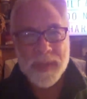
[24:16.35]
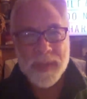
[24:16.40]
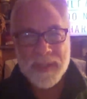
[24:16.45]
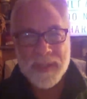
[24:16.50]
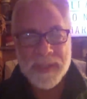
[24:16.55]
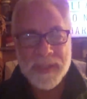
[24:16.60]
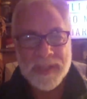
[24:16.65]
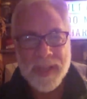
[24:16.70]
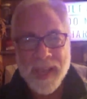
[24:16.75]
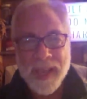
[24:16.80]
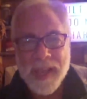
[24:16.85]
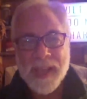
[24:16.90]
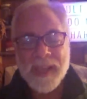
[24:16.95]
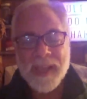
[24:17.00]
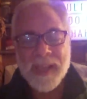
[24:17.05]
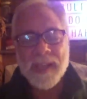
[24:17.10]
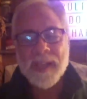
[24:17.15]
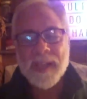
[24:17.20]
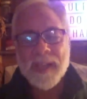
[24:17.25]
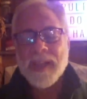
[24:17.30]
This is a,
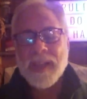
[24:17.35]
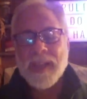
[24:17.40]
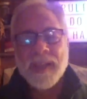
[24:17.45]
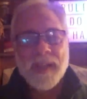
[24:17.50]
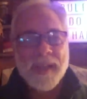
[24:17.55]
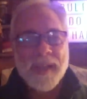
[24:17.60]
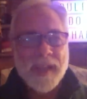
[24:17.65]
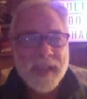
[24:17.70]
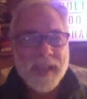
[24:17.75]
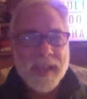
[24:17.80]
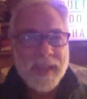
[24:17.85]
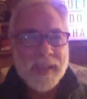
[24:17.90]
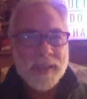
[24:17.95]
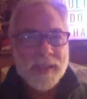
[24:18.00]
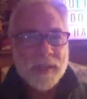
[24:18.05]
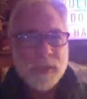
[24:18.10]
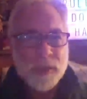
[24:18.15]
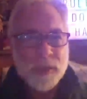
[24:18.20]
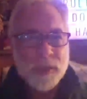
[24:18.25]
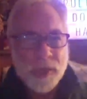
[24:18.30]
a
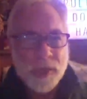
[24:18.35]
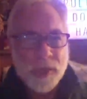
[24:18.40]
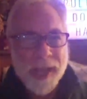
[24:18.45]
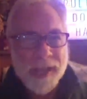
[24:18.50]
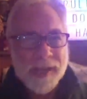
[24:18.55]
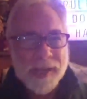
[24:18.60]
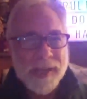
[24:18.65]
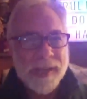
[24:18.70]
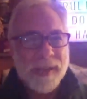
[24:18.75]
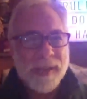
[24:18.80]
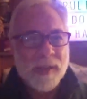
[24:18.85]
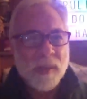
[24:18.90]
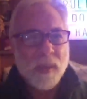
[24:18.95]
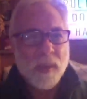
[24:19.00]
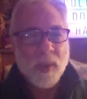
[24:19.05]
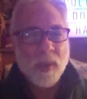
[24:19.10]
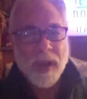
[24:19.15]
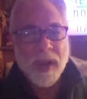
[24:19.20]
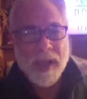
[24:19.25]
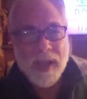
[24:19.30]
shed
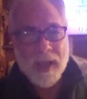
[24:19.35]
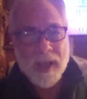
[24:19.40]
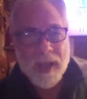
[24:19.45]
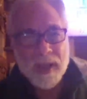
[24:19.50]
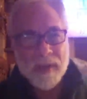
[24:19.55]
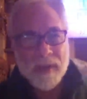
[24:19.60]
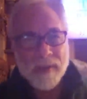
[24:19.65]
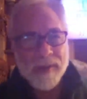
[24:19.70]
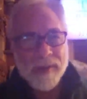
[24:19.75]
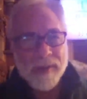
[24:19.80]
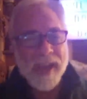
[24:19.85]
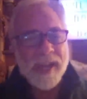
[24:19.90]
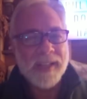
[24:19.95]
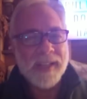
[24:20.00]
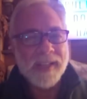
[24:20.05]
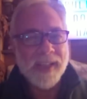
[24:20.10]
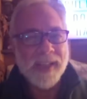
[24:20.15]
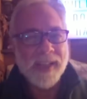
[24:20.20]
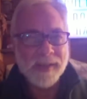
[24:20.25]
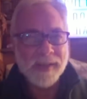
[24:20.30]
where I kind of created
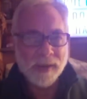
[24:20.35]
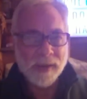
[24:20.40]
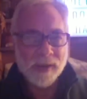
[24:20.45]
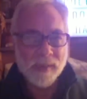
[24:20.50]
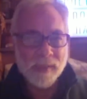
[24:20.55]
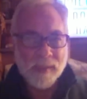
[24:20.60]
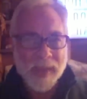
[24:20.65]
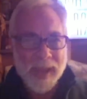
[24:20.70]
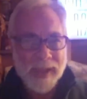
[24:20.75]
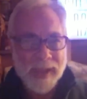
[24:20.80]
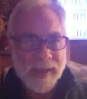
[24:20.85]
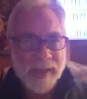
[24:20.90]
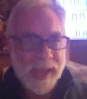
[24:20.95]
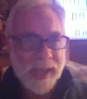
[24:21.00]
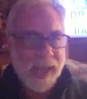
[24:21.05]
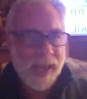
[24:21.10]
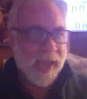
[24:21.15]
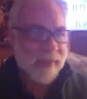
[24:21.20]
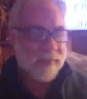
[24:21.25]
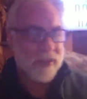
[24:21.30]
like a little man
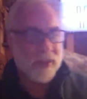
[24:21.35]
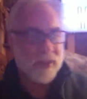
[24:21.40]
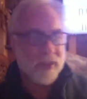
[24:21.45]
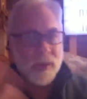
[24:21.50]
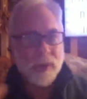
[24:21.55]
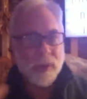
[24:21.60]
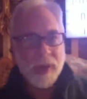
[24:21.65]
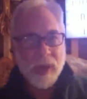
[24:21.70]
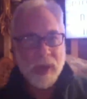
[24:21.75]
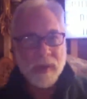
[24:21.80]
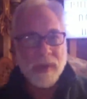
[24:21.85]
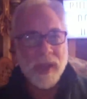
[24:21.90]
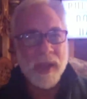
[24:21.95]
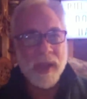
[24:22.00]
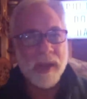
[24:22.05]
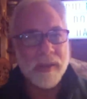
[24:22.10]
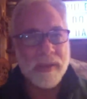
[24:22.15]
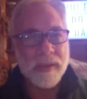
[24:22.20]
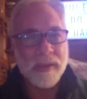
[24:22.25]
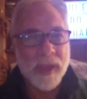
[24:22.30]
cave studio kind
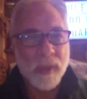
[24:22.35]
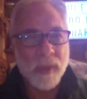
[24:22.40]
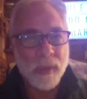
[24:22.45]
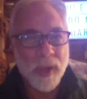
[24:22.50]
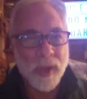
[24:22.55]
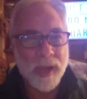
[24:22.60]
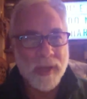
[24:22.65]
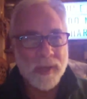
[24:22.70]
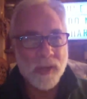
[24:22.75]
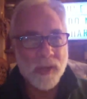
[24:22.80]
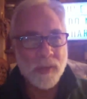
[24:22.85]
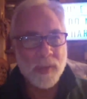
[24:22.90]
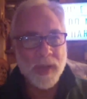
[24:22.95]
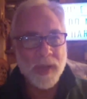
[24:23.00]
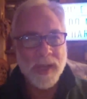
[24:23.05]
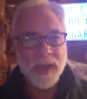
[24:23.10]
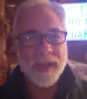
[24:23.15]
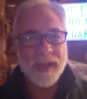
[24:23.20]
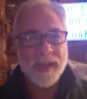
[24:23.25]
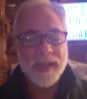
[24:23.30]
of thing where I do
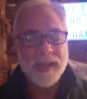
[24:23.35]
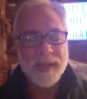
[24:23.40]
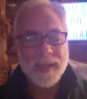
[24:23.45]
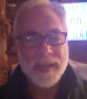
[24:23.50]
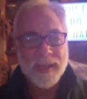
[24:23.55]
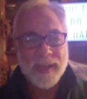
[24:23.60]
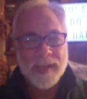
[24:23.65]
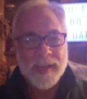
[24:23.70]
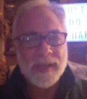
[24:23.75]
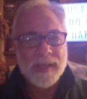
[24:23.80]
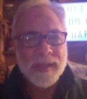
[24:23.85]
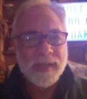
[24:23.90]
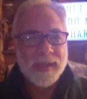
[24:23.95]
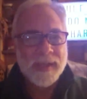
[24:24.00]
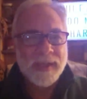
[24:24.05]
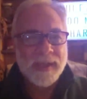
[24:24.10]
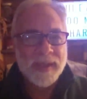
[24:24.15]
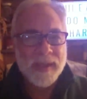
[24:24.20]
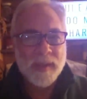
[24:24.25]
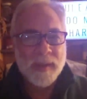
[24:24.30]
my
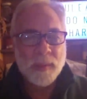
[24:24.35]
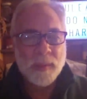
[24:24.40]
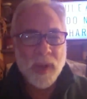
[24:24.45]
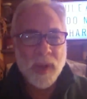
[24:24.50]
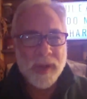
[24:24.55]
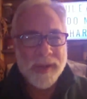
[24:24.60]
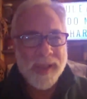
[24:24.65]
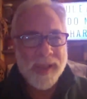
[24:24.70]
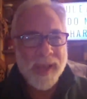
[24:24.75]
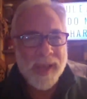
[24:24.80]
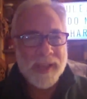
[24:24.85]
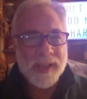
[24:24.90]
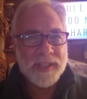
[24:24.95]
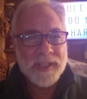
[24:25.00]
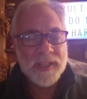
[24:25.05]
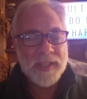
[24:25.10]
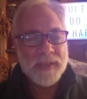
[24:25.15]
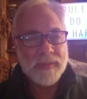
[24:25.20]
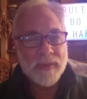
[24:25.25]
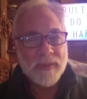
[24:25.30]

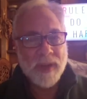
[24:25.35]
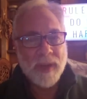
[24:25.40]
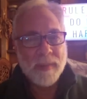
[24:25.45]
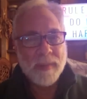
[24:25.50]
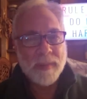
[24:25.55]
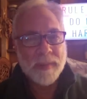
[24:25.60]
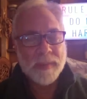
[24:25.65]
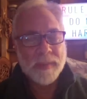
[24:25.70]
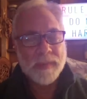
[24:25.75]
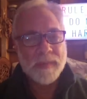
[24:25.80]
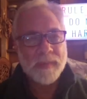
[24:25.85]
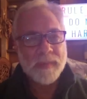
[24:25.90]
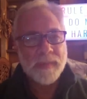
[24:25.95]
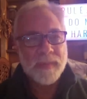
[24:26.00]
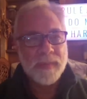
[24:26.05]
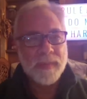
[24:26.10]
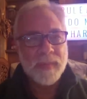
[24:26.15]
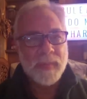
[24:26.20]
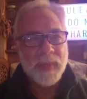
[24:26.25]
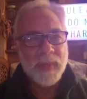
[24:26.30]
broadcasts from
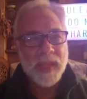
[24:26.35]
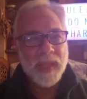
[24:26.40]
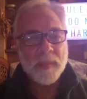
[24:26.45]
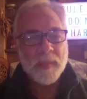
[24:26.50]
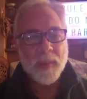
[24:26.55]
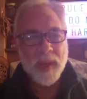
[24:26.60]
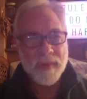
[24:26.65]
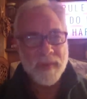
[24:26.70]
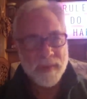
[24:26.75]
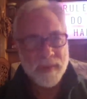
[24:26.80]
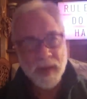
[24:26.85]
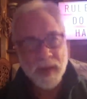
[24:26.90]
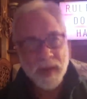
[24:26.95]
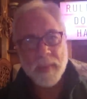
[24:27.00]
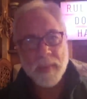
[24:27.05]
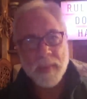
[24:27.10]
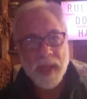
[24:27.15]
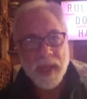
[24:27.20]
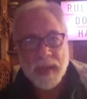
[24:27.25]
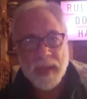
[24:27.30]
and puff on a
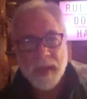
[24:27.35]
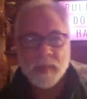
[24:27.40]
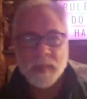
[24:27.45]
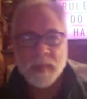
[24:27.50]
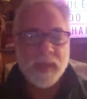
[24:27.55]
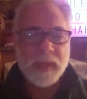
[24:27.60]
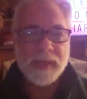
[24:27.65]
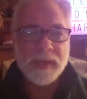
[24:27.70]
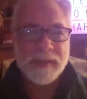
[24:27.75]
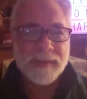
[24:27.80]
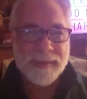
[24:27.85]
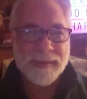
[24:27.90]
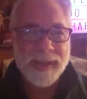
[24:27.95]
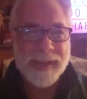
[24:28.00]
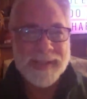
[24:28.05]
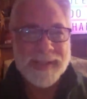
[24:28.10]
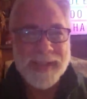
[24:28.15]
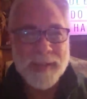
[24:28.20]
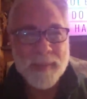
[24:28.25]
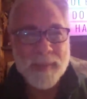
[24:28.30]
pipe and that
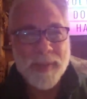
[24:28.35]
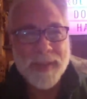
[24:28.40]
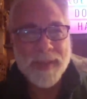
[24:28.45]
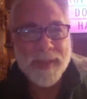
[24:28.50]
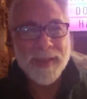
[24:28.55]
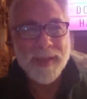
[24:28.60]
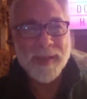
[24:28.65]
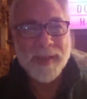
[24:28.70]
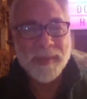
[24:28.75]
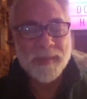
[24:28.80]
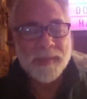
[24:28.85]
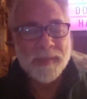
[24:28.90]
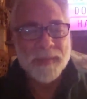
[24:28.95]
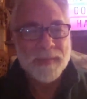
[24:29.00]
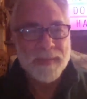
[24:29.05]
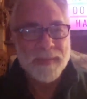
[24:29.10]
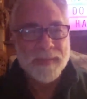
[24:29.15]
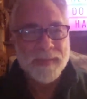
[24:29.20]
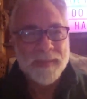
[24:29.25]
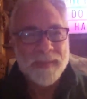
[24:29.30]
type of thing
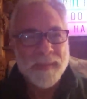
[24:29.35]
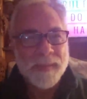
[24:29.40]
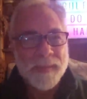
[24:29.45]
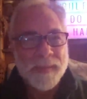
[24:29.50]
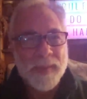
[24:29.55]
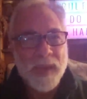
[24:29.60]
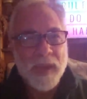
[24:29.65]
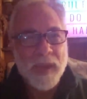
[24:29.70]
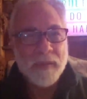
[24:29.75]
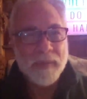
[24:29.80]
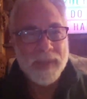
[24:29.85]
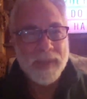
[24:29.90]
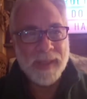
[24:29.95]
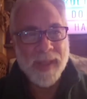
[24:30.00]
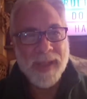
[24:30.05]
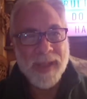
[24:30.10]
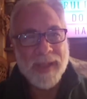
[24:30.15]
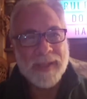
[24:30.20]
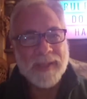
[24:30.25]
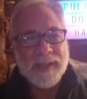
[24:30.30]
and
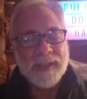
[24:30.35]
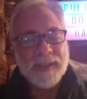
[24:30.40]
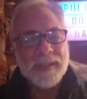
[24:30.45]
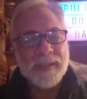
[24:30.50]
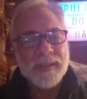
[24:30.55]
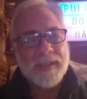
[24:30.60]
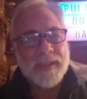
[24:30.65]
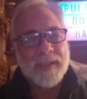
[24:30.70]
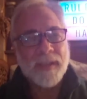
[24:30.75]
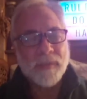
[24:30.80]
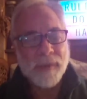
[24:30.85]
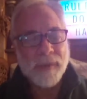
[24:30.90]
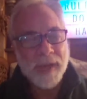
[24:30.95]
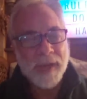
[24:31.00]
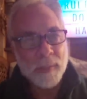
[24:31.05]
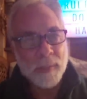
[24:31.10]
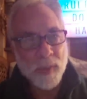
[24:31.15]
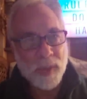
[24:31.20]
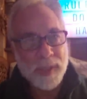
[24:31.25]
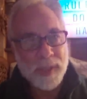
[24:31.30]
relax and
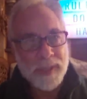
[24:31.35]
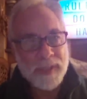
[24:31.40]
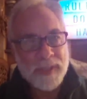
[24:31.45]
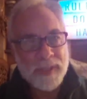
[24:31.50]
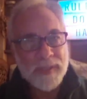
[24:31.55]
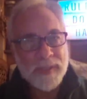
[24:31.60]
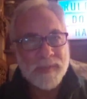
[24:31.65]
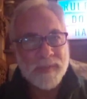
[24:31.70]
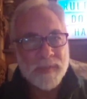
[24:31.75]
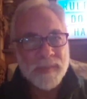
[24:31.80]
read books.